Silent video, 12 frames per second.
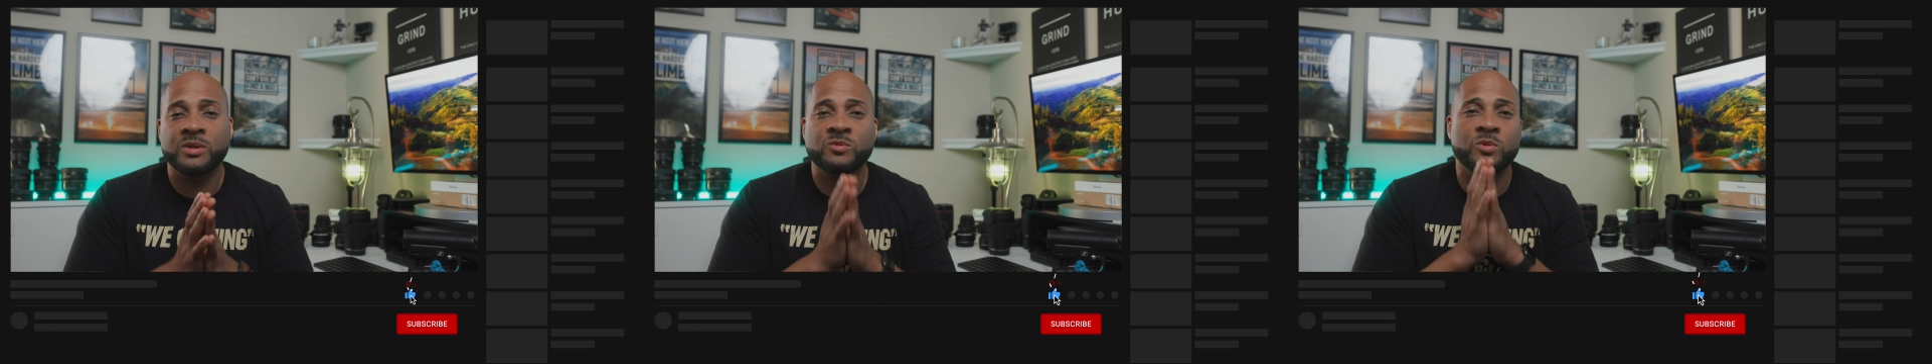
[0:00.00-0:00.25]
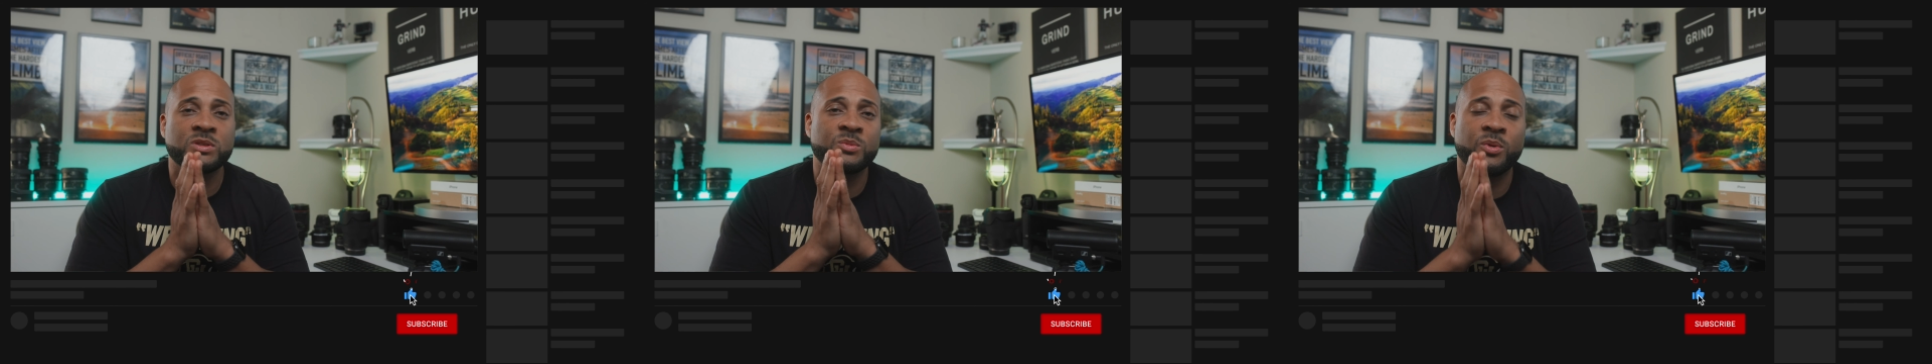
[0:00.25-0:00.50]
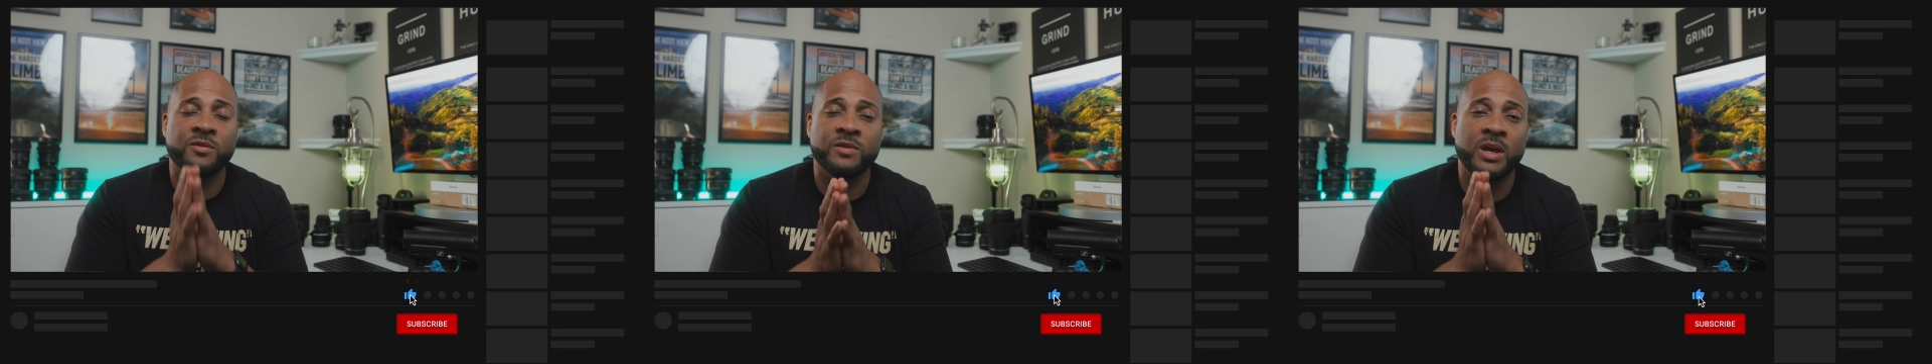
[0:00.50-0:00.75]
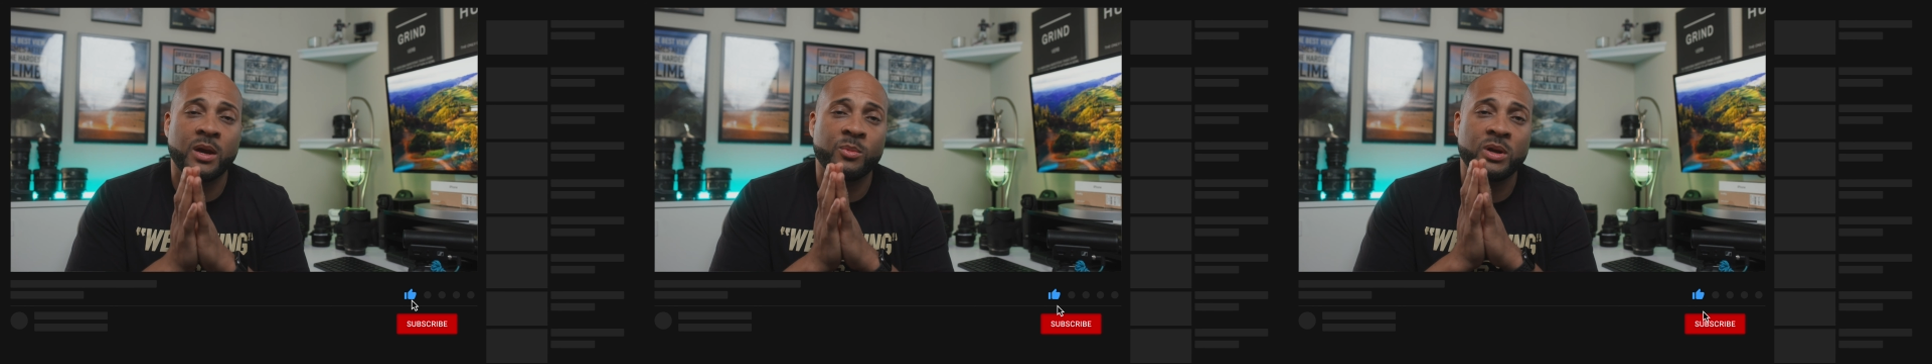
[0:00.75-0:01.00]
Is what is the
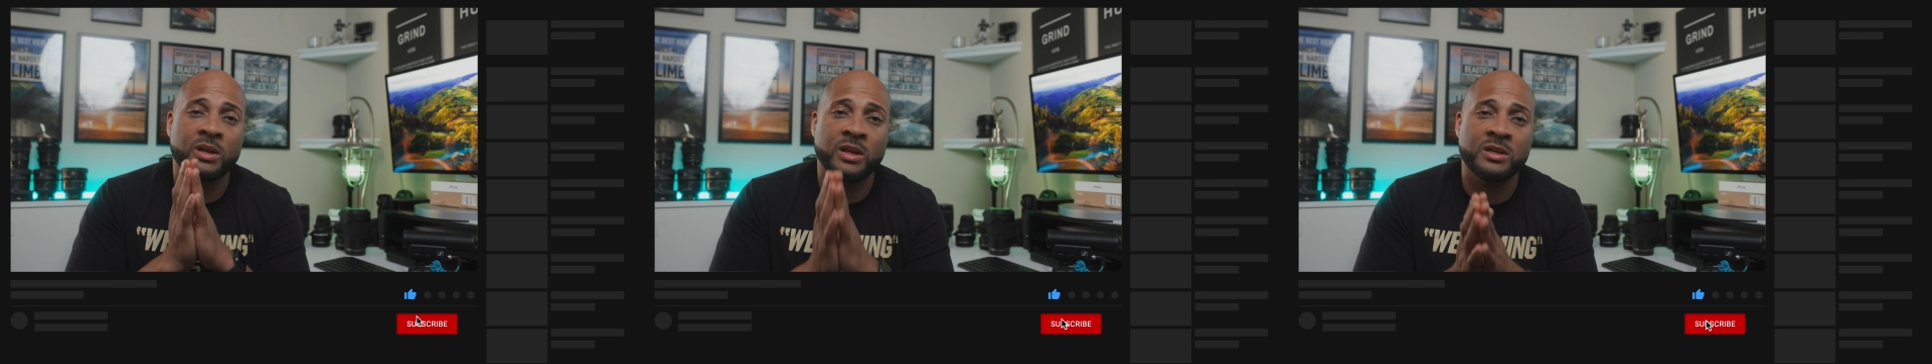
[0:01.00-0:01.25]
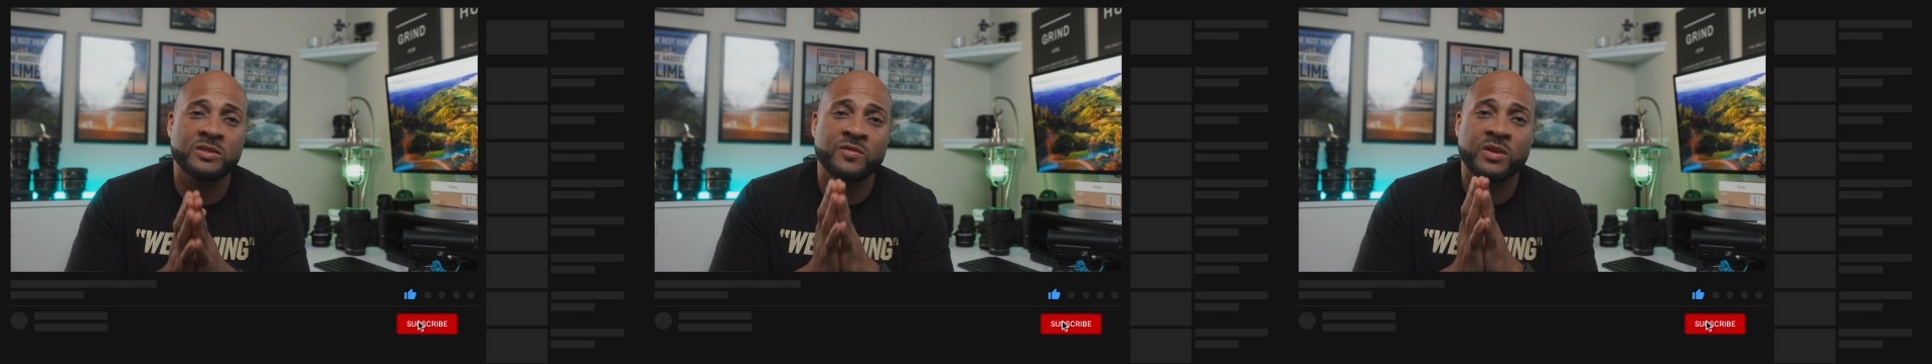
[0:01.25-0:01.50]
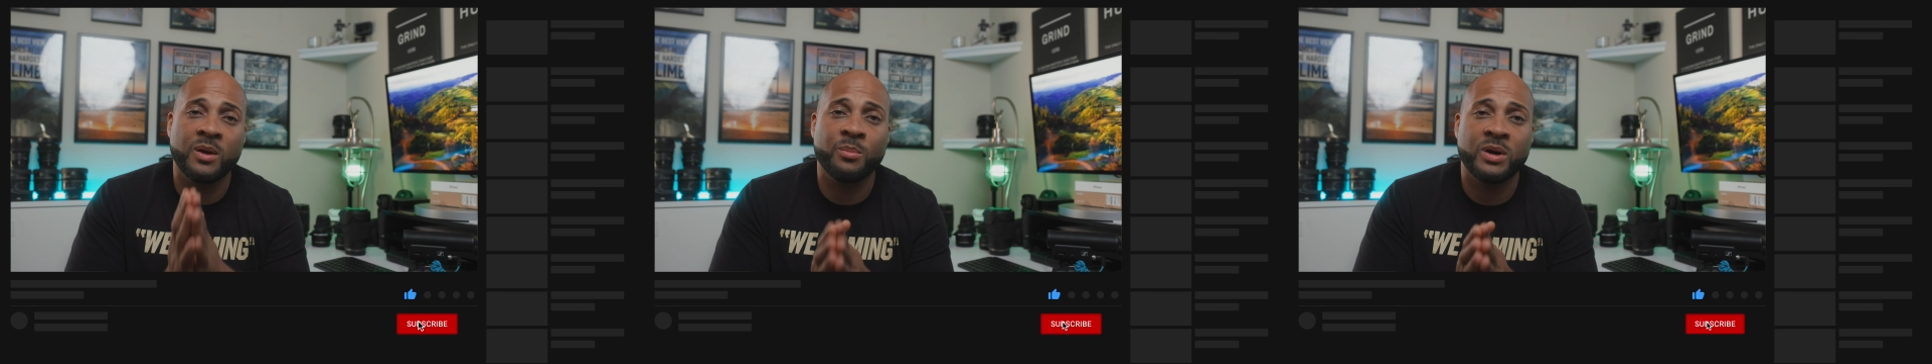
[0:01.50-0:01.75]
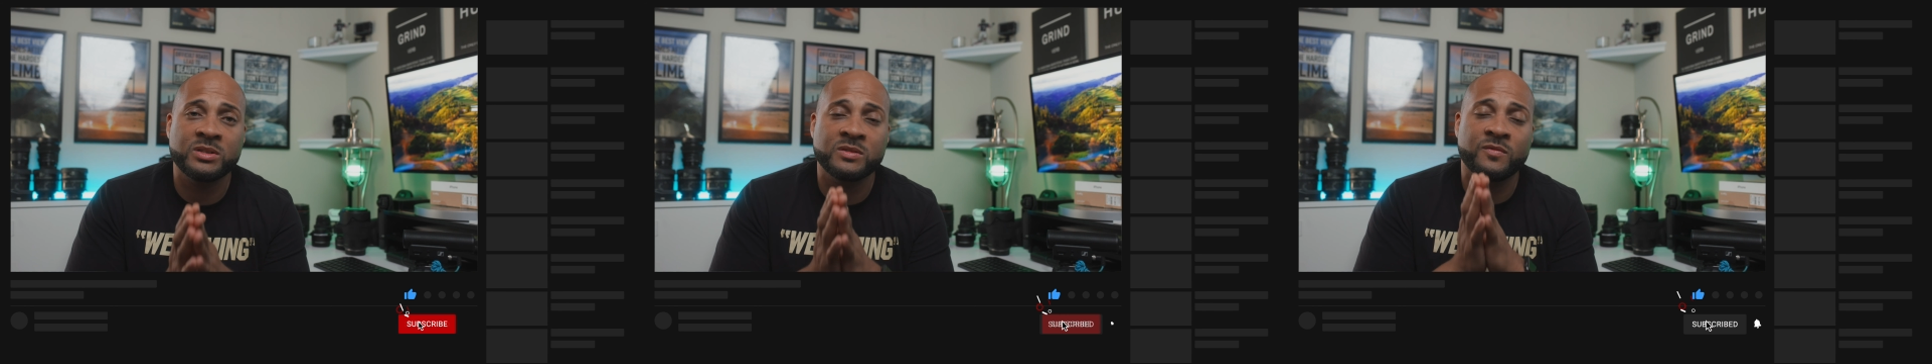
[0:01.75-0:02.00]
perfect camera and lens for your
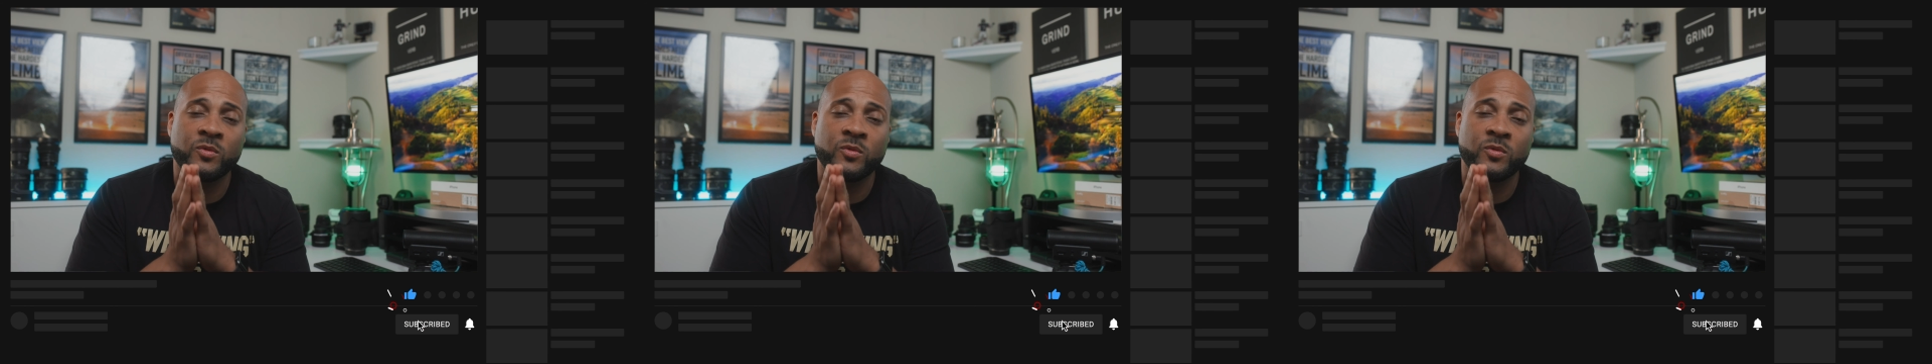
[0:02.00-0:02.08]
budget,